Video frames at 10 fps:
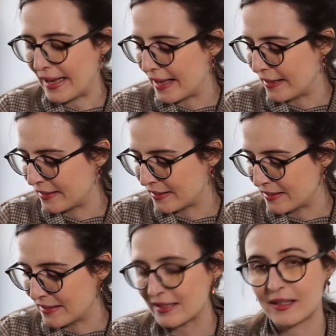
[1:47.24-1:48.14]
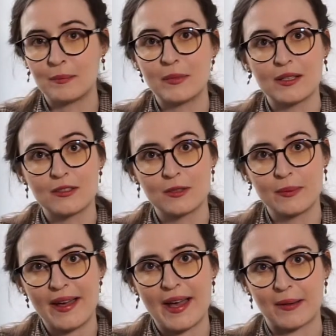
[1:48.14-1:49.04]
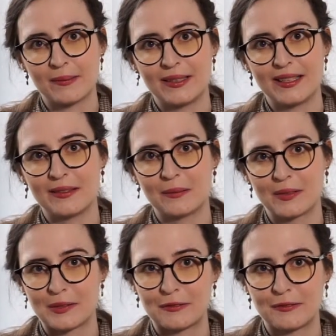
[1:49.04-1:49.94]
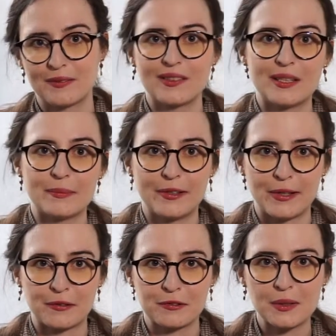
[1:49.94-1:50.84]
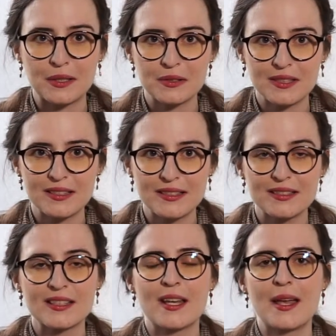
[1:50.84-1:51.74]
And I'm super happy with the pair of trousers,